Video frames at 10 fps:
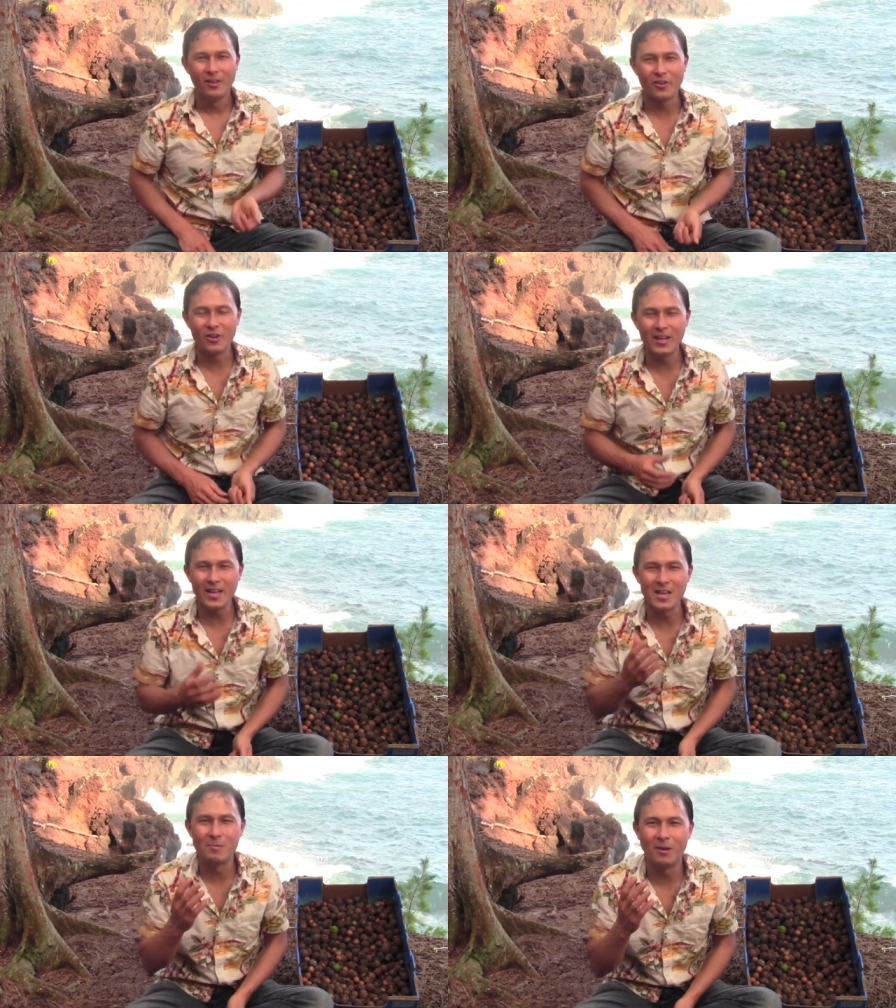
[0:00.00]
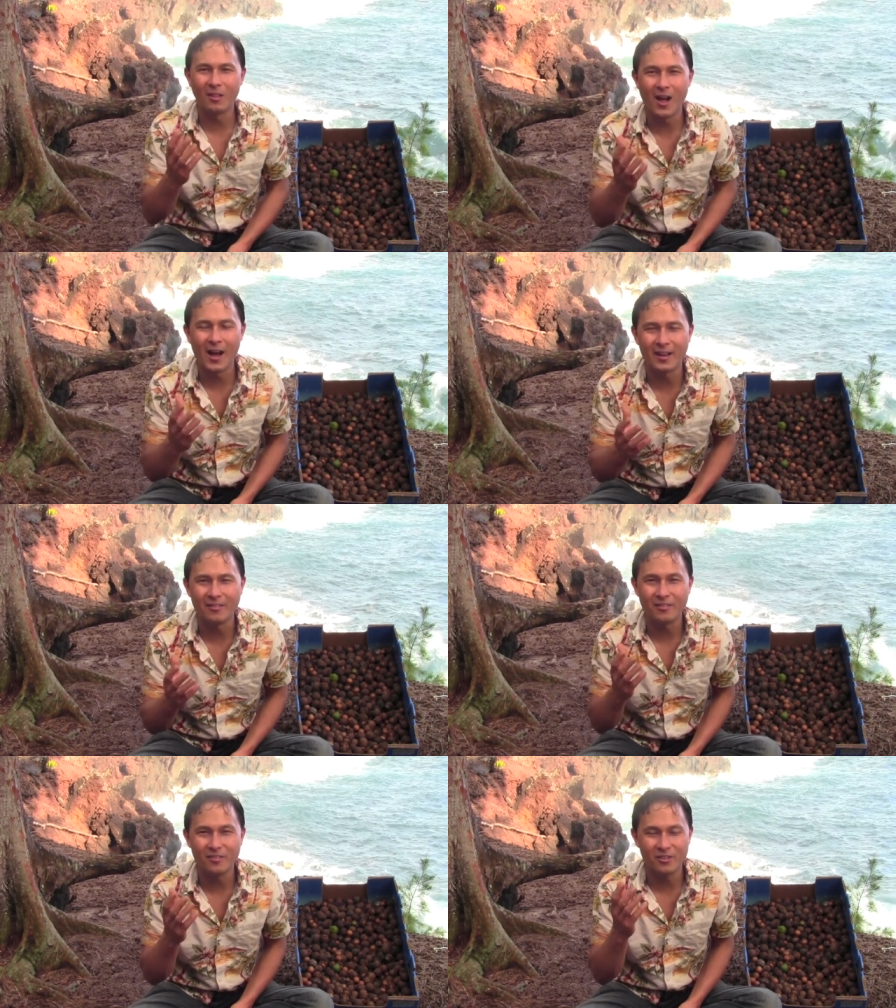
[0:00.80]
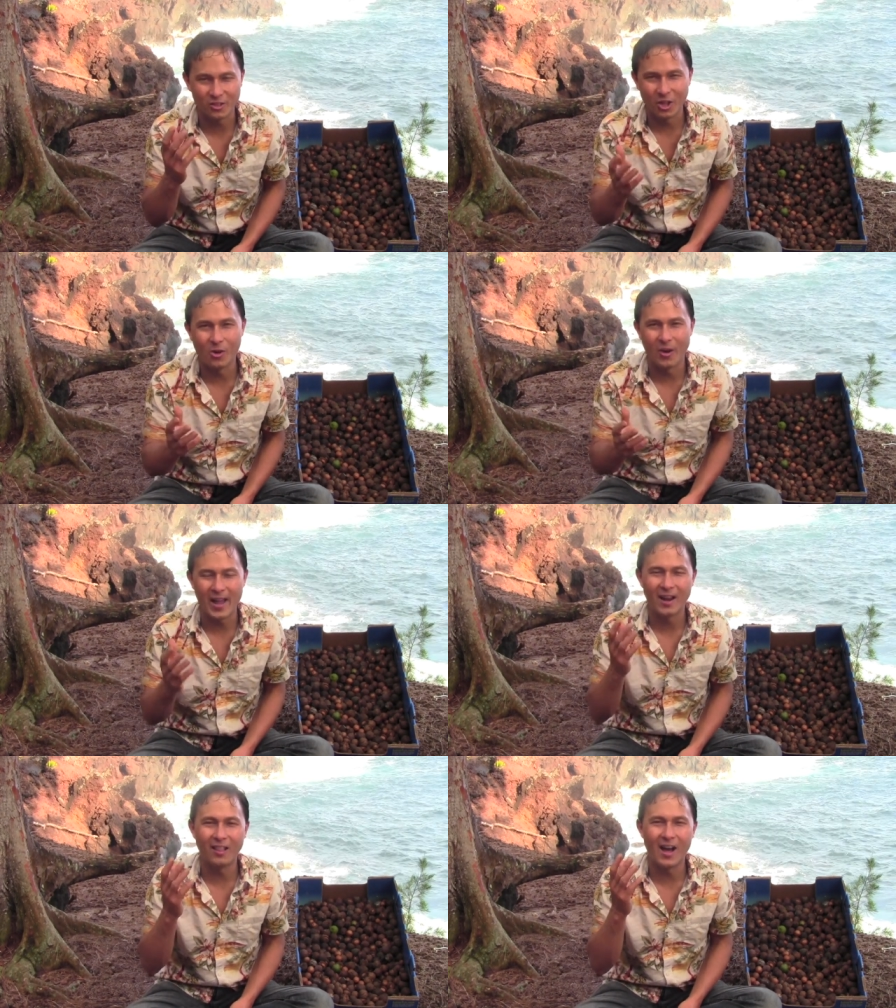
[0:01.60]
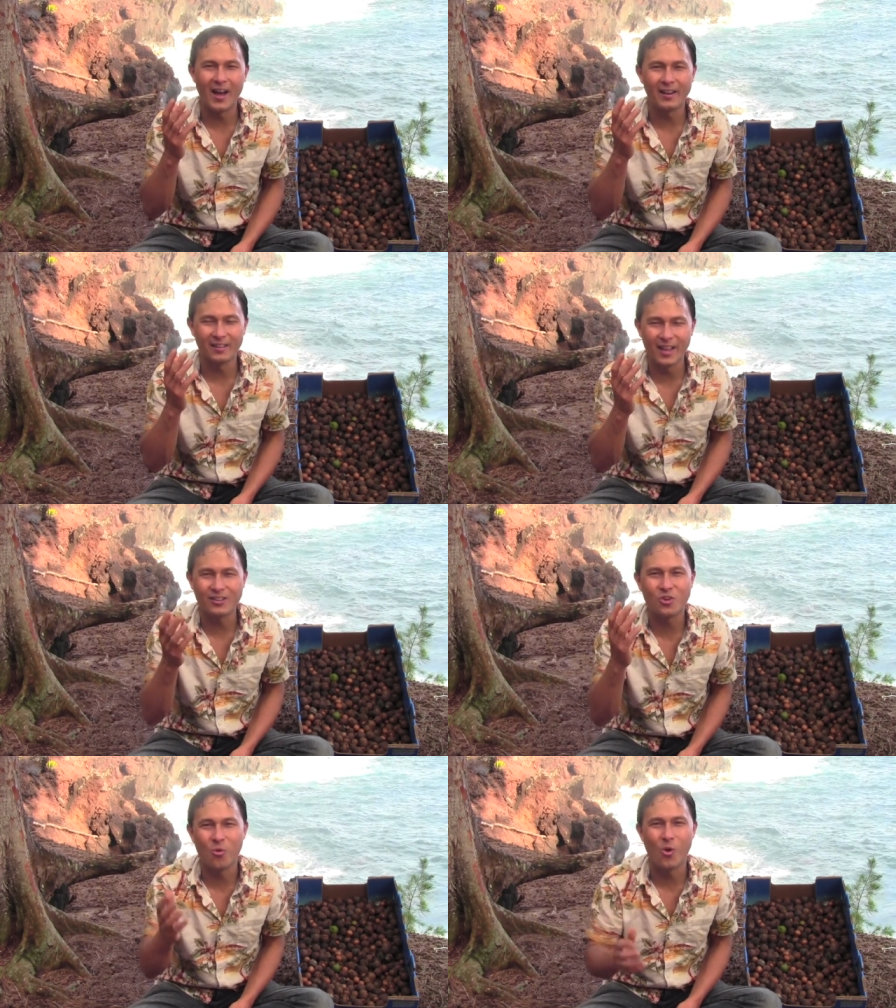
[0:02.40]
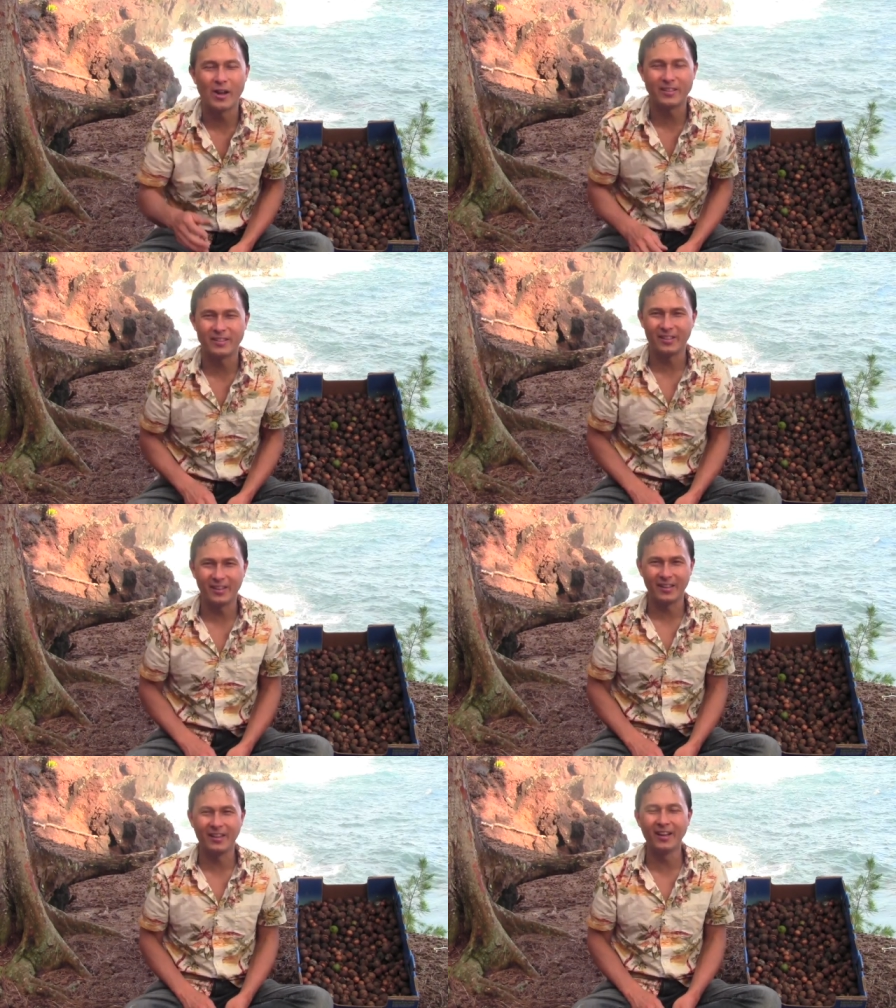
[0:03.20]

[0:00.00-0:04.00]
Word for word: You're gonna eat them a lot slower and a lot less quantity.